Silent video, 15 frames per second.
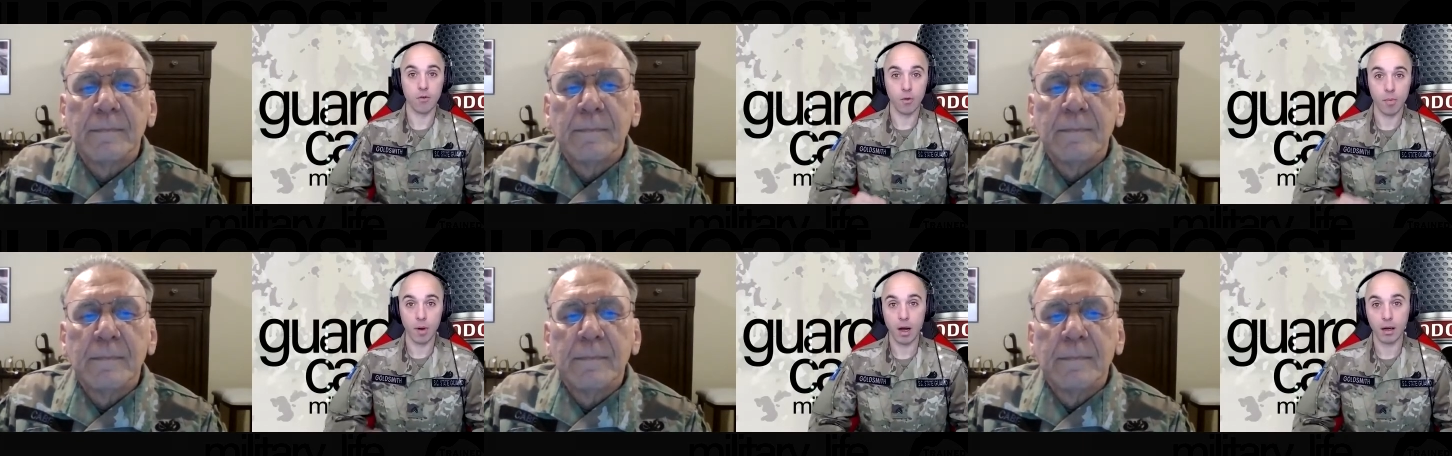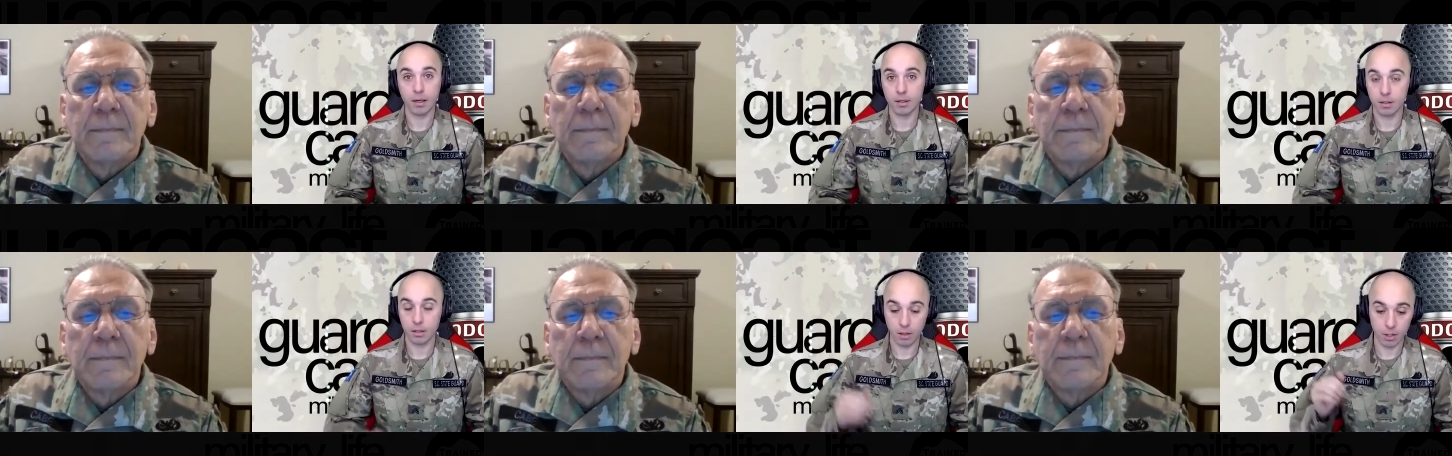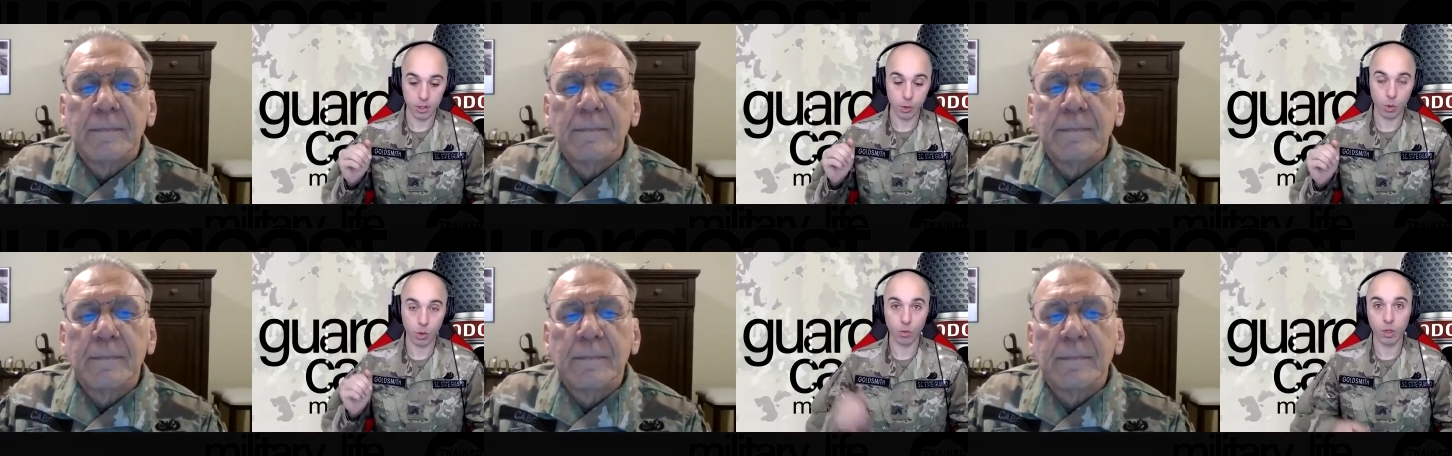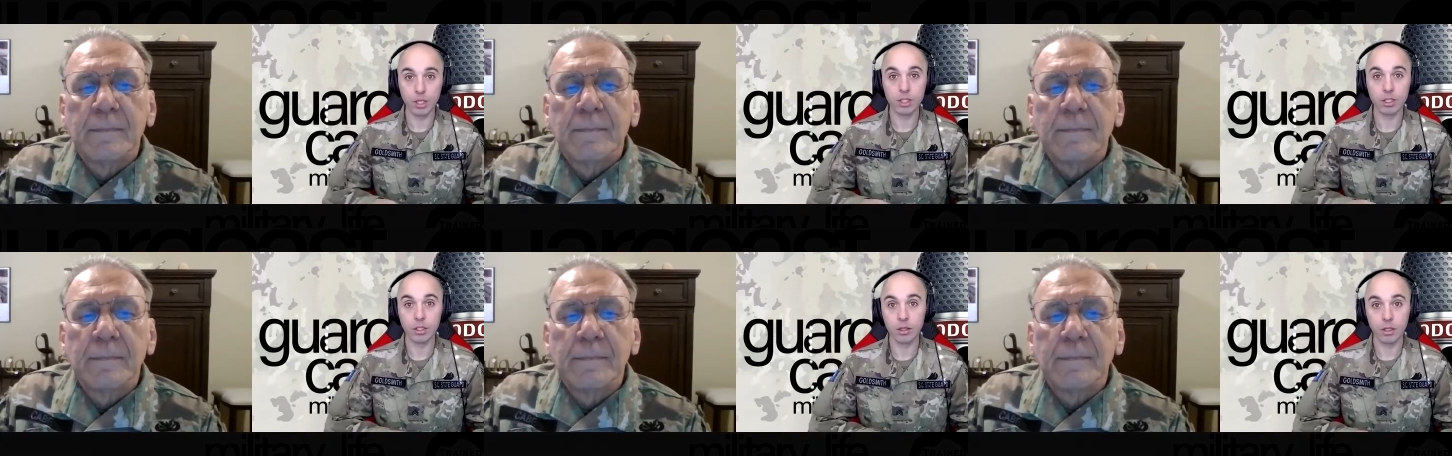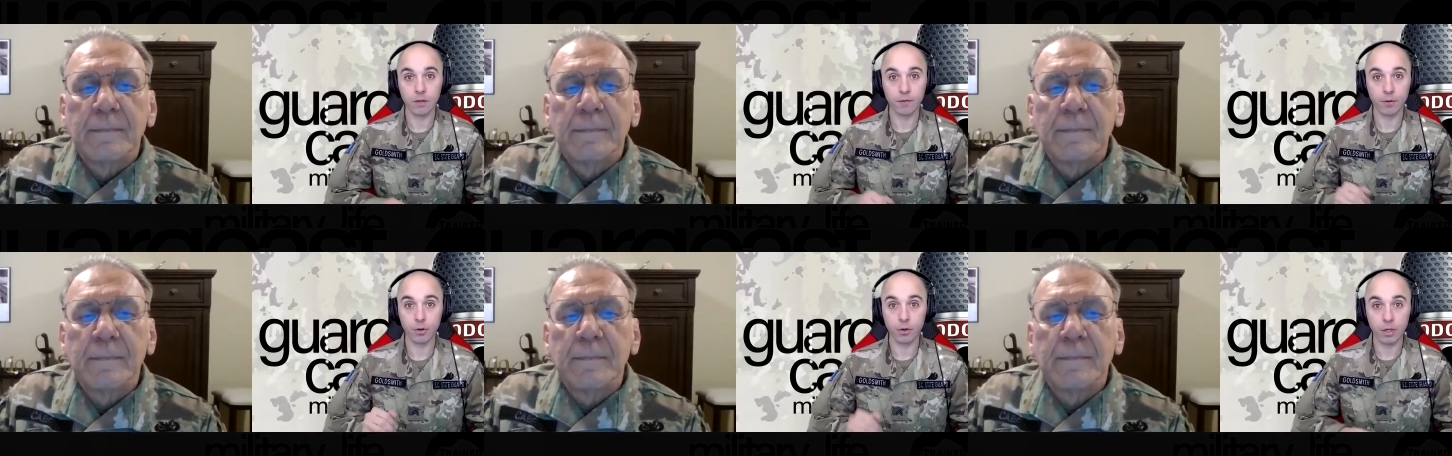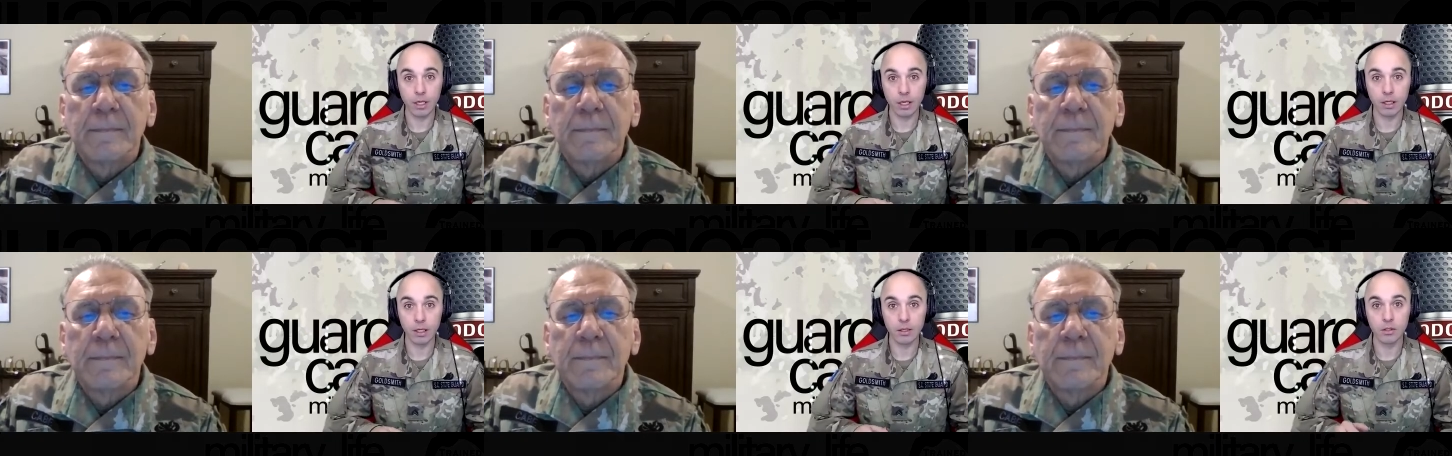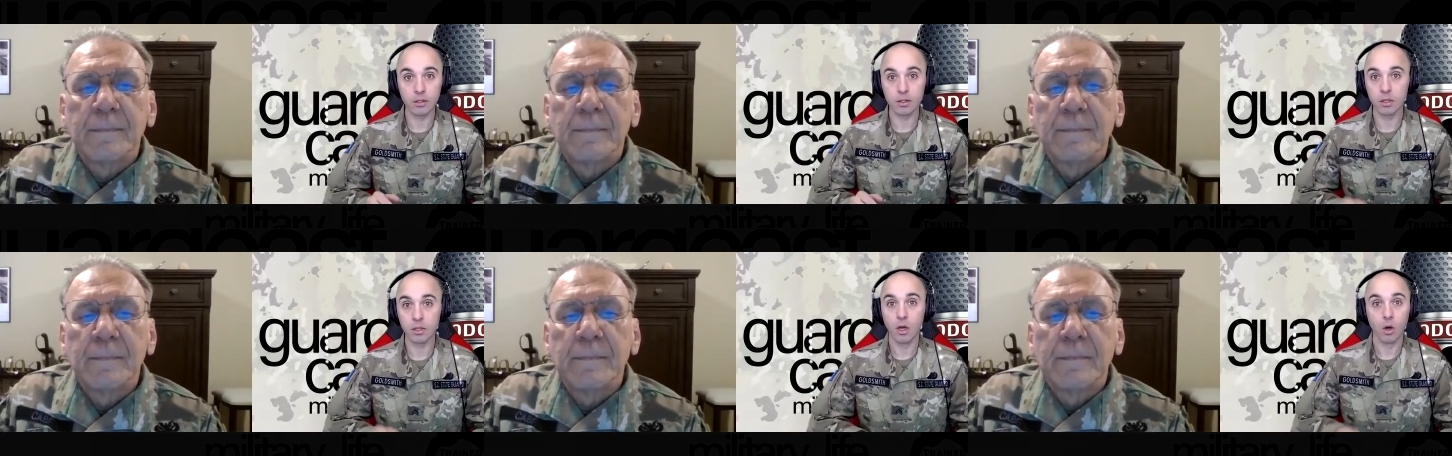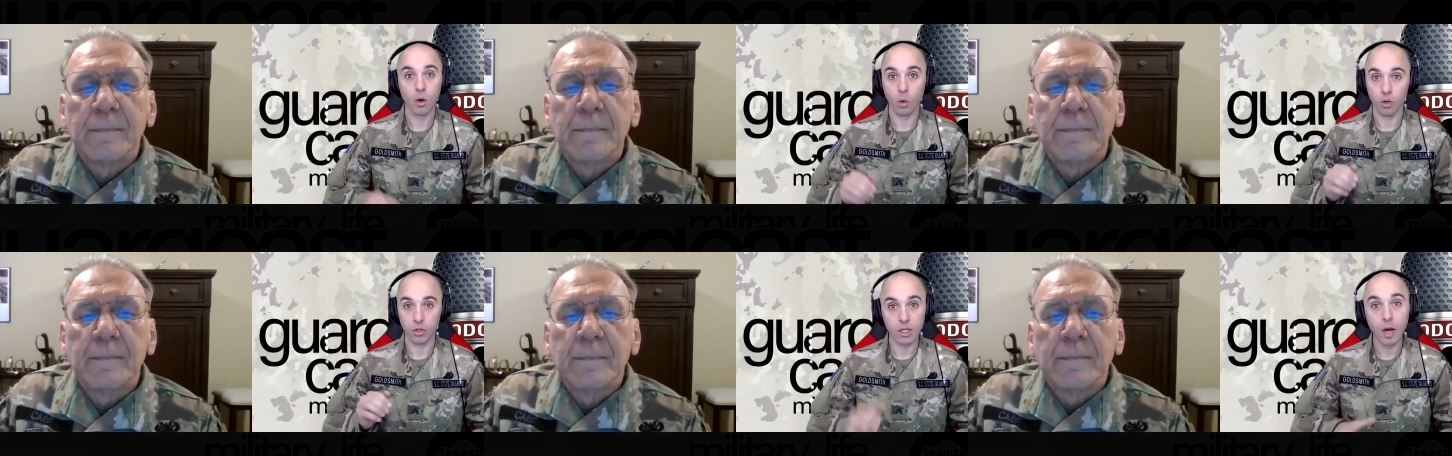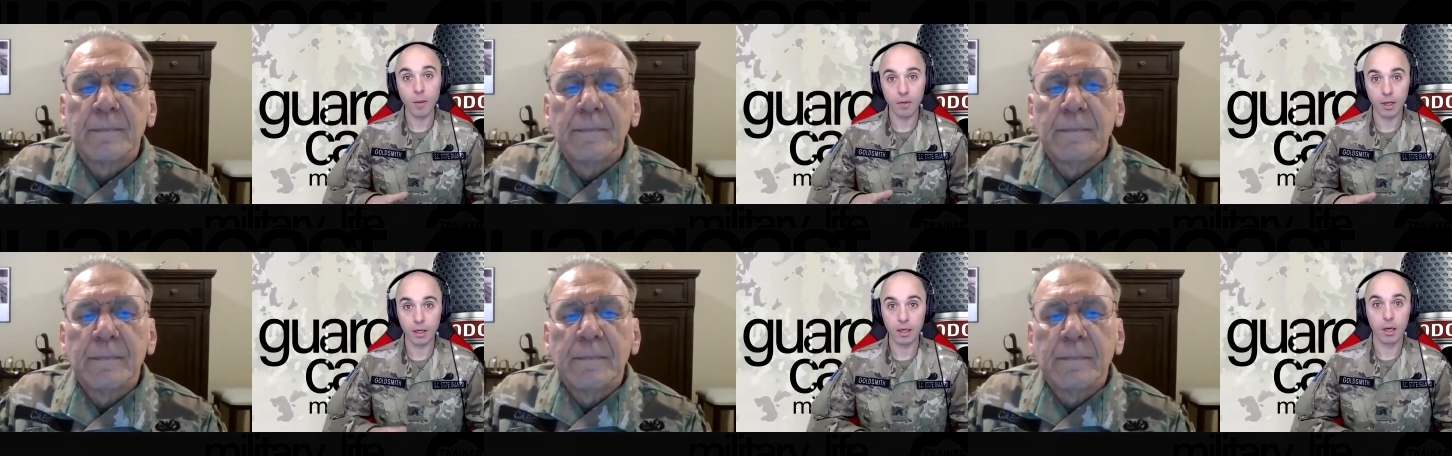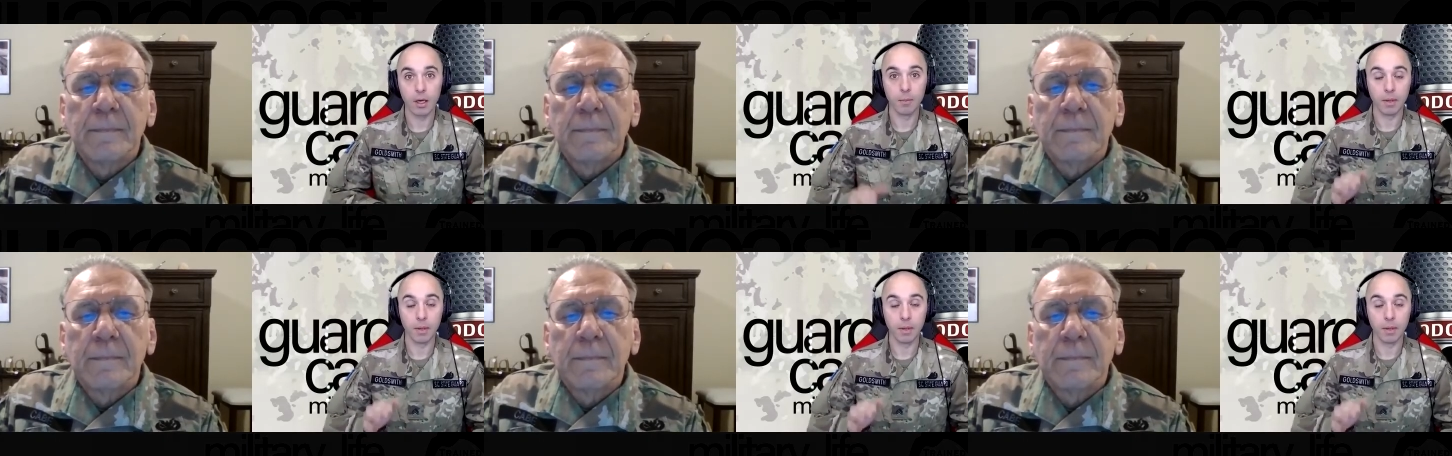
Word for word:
Speaker 1: of your pockets unless you are reaching in there for your keys or something,